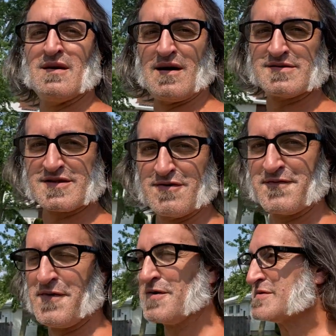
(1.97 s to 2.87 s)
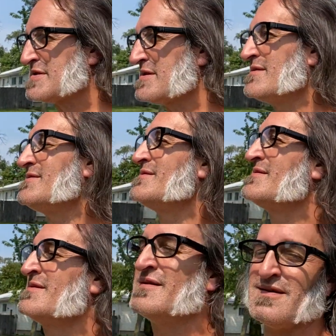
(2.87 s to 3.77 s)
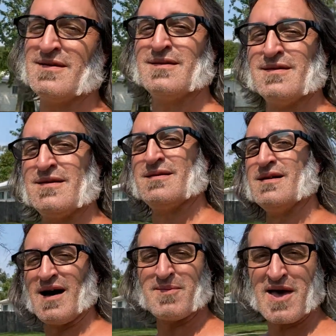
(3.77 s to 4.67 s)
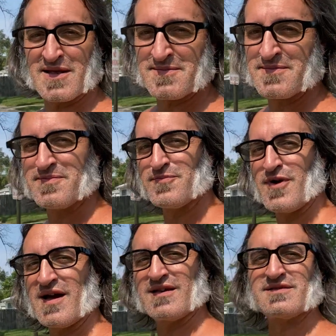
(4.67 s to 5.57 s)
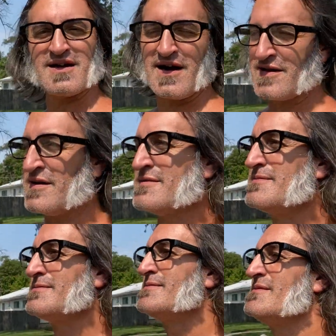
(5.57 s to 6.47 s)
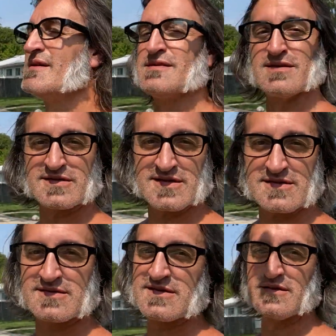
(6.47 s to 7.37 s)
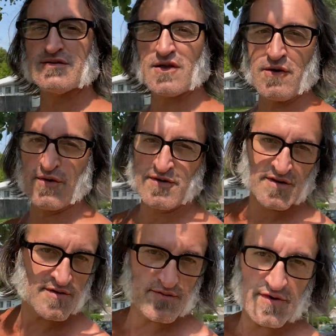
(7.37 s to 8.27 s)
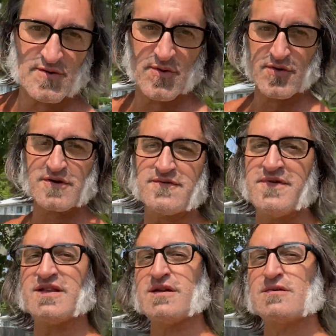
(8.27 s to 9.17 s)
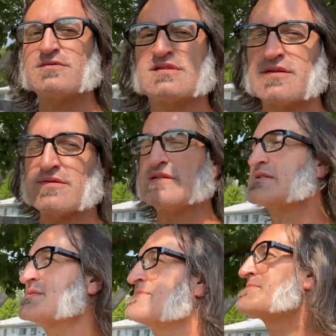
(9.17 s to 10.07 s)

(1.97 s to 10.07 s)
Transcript: How's it going, folks? I'm Adam Brian Dada, and this is the Lower Reward video series.